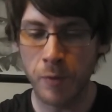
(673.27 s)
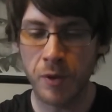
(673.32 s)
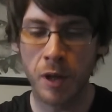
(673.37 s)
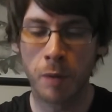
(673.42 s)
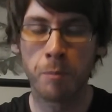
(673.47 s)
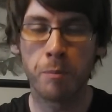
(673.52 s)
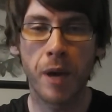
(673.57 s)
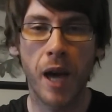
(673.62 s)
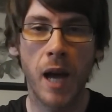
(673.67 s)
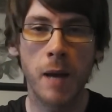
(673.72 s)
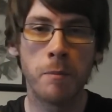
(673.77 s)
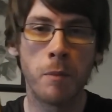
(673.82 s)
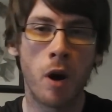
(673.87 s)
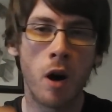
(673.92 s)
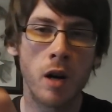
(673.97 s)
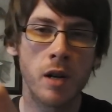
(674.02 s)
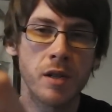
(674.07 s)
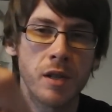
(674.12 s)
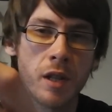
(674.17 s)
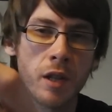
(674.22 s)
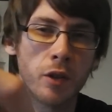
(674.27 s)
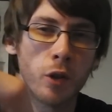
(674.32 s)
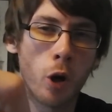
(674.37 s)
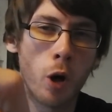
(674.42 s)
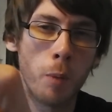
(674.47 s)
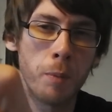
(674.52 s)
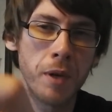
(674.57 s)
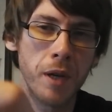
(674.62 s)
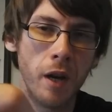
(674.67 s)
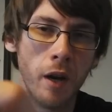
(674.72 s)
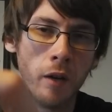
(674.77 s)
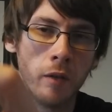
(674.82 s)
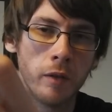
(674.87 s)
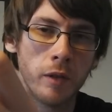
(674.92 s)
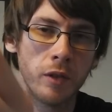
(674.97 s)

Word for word: some pen marks at the top here.